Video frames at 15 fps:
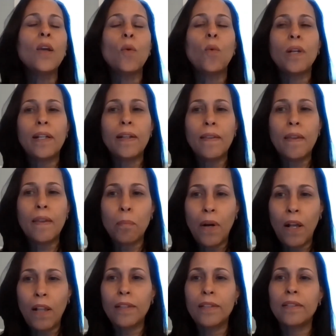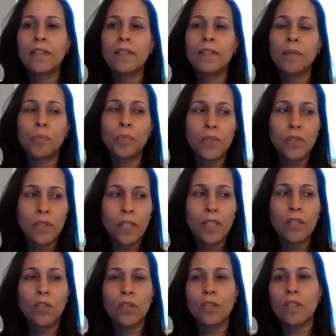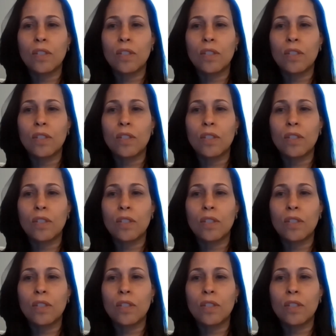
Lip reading: What are the policies, the procedures,